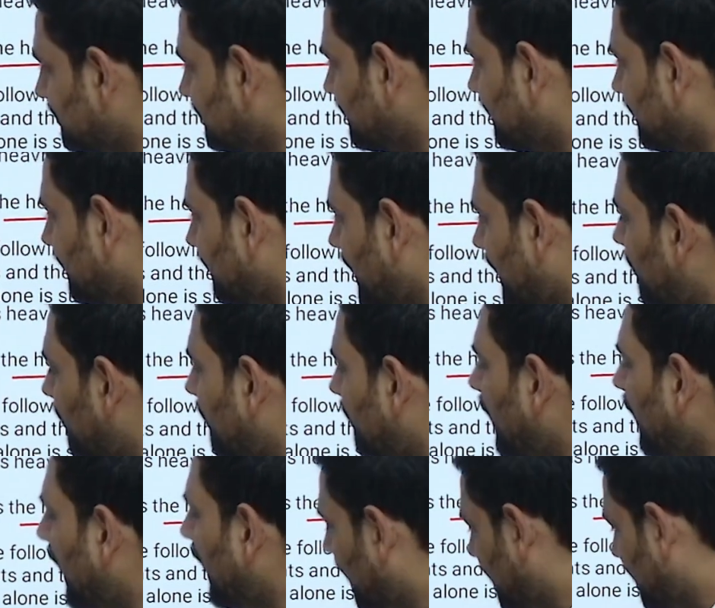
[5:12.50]
why
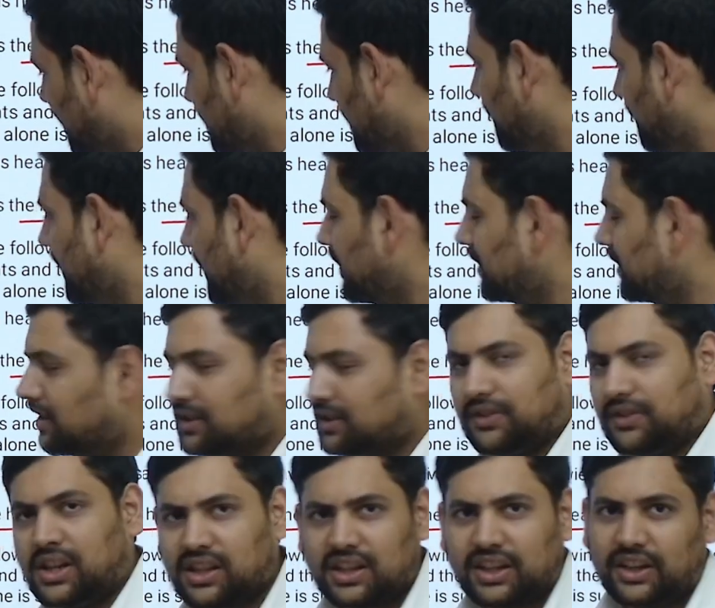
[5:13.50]
some answers were
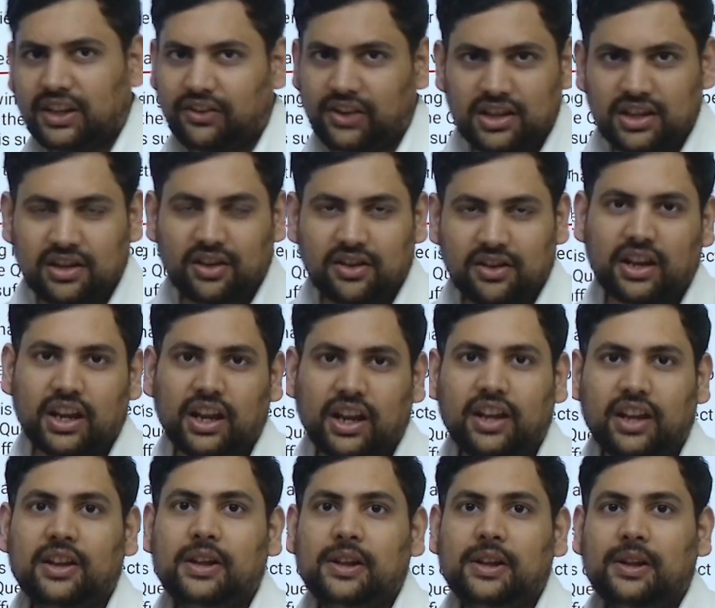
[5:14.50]
given. Okay,
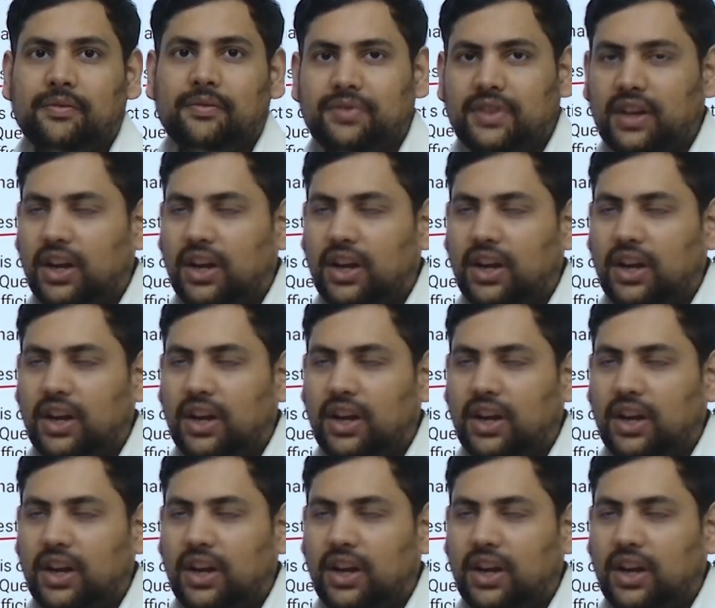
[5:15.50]
now